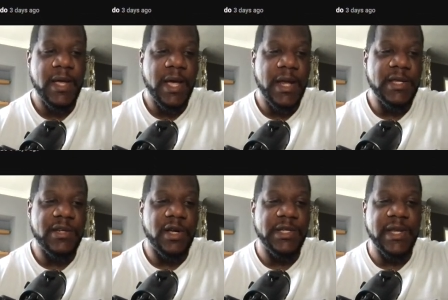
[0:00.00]
And this
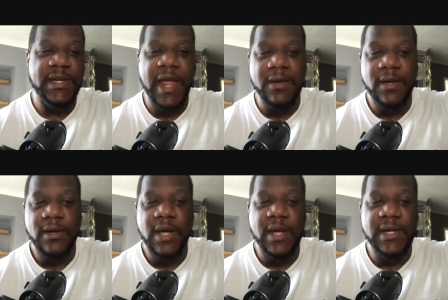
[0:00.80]
guy said dead,
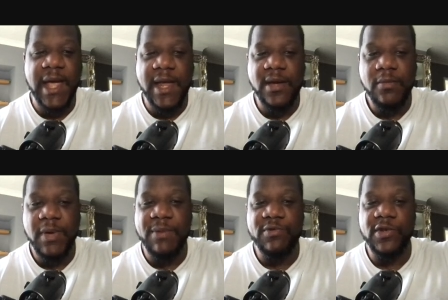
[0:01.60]
uh, dead.
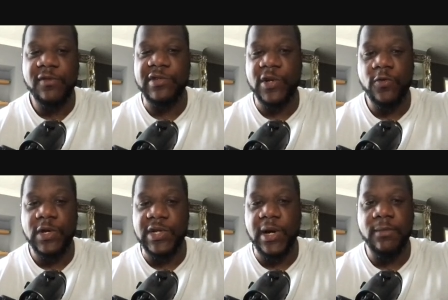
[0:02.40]
People should have sold the
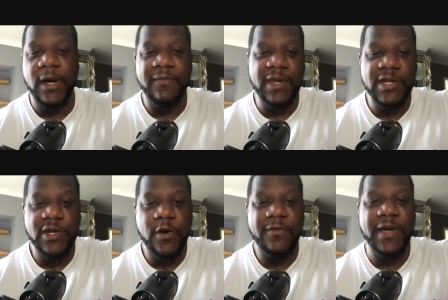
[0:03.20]
top. I think it's
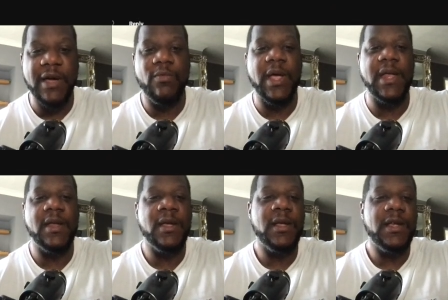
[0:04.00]
over when
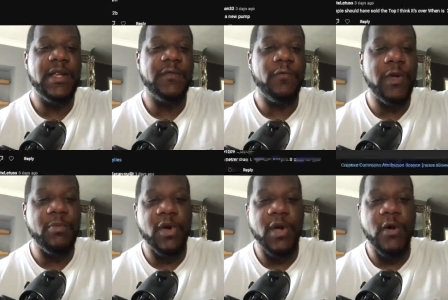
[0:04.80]
it's
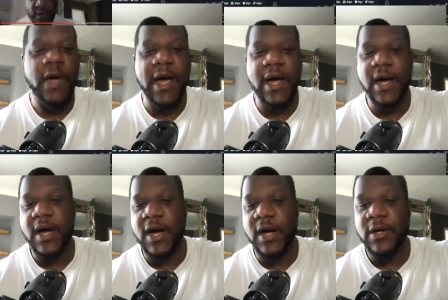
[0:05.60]
3.0. Ha ha
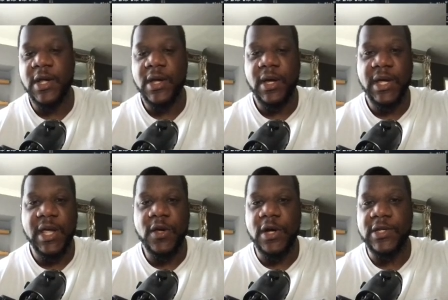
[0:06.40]
ha.
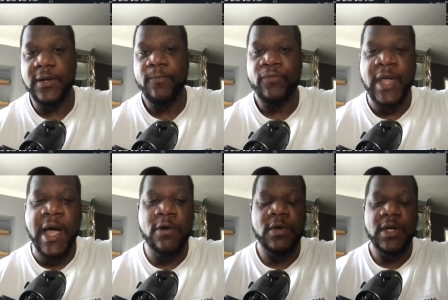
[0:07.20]
Okay, guys.
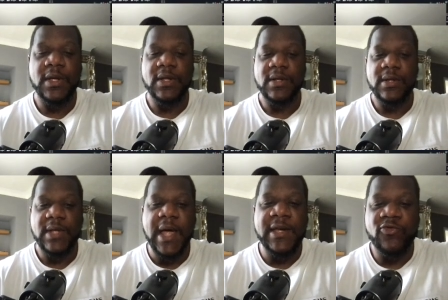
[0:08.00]
Now
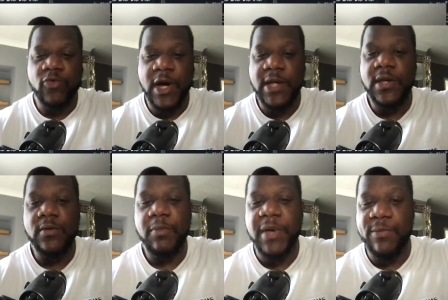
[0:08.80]
that is right.
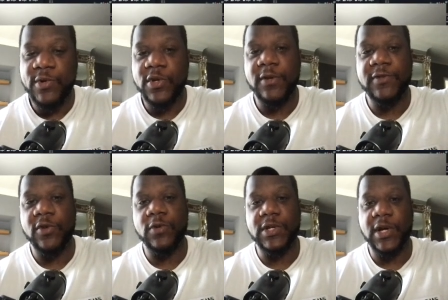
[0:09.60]
People should have
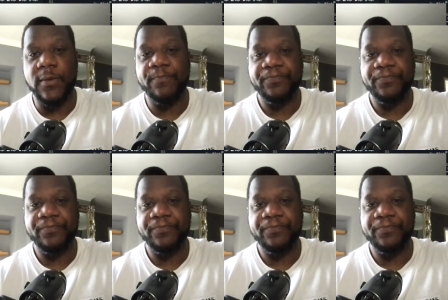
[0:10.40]
sold the top.